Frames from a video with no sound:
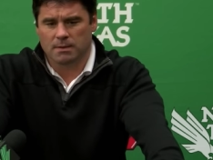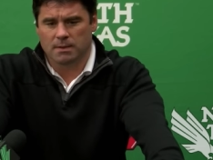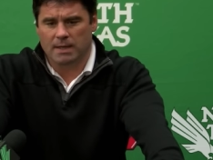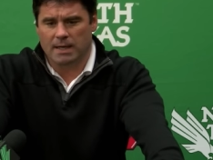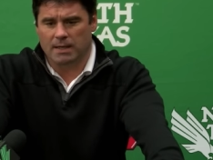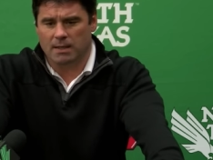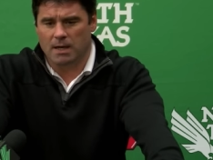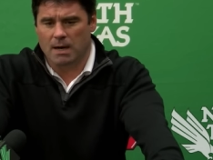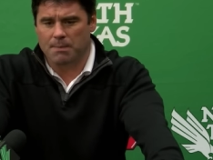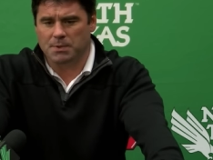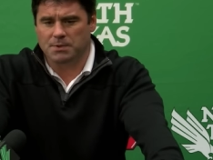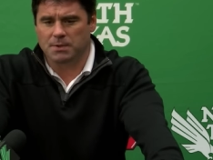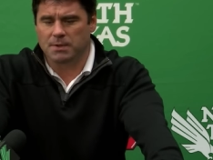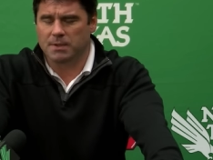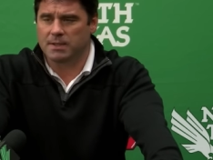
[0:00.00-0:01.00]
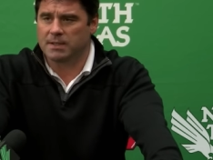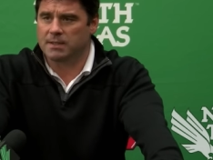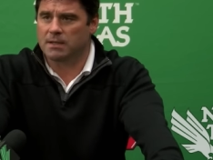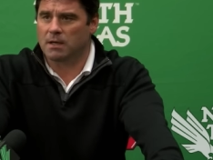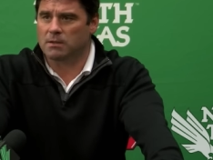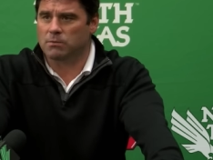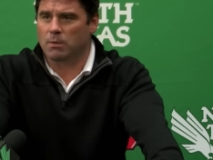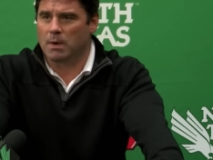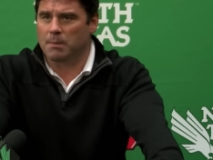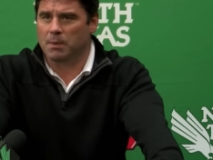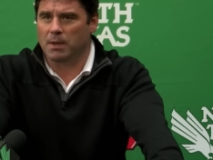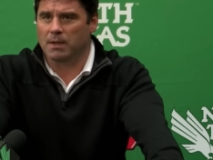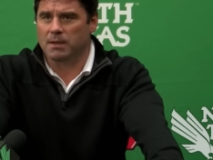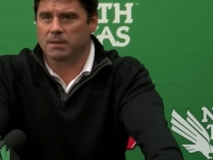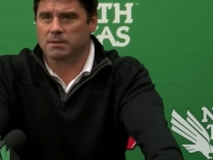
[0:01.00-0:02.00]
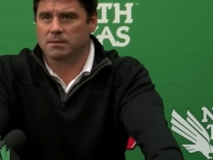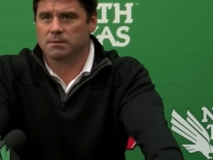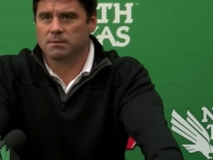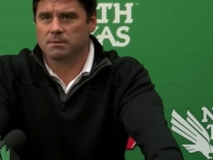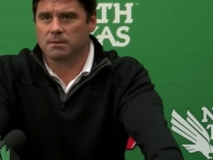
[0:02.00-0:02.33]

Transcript: got an opportunity to talk to our players,